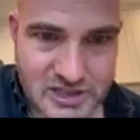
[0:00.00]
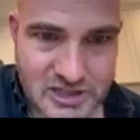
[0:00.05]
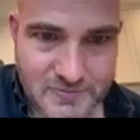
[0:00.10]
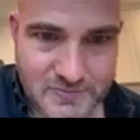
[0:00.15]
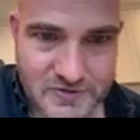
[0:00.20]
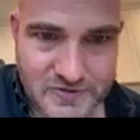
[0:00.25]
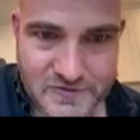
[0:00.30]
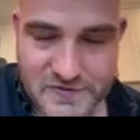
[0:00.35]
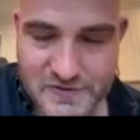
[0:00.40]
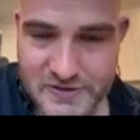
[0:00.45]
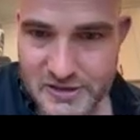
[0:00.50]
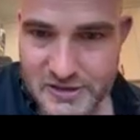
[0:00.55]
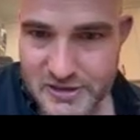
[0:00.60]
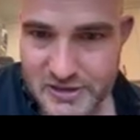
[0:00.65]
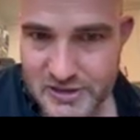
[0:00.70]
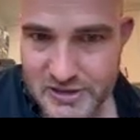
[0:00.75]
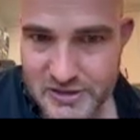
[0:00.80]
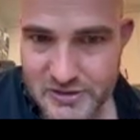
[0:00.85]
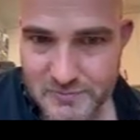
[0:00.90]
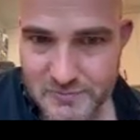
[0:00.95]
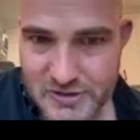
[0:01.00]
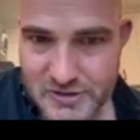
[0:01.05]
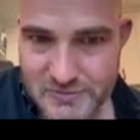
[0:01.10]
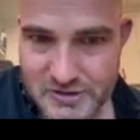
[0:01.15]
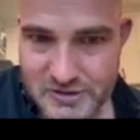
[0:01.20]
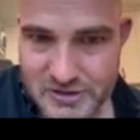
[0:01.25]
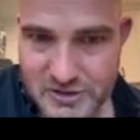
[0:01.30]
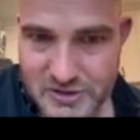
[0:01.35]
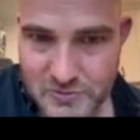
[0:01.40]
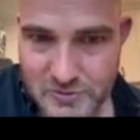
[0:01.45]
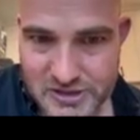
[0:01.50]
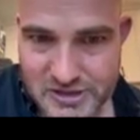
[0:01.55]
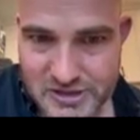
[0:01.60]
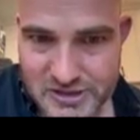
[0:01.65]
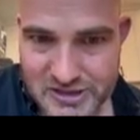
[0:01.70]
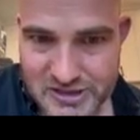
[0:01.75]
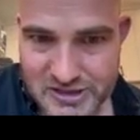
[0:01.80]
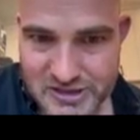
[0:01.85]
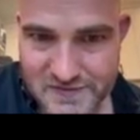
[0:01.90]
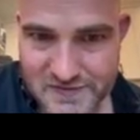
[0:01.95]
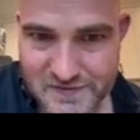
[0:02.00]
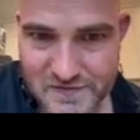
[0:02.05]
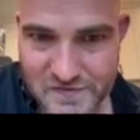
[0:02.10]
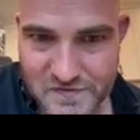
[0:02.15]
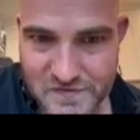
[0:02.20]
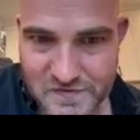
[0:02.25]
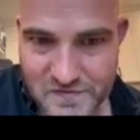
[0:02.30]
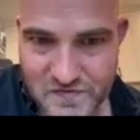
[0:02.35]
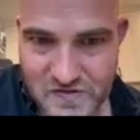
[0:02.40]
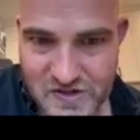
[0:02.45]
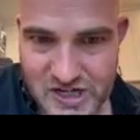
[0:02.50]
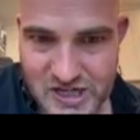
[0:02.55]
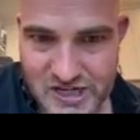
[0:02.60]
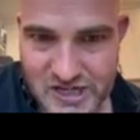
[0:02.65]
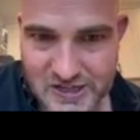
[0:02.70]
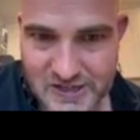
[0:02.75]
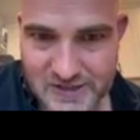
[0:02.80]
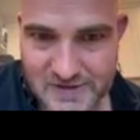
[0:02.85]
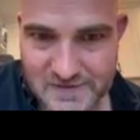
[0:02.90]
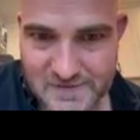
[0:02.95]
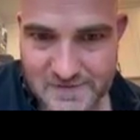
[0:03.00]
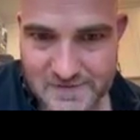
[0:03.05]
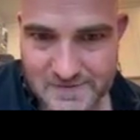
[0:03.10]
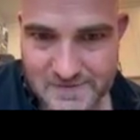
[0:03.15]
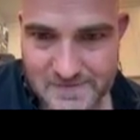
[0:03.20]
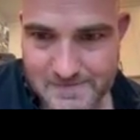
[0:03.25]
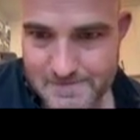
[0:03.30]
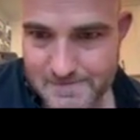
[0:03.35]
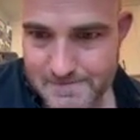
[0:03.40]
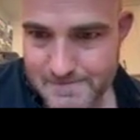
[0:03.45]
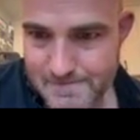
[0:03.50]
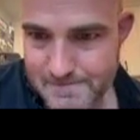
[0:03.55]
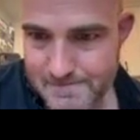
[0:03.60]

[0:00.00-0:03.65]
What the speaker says: Amplify. Maybe let's raise it to like 5.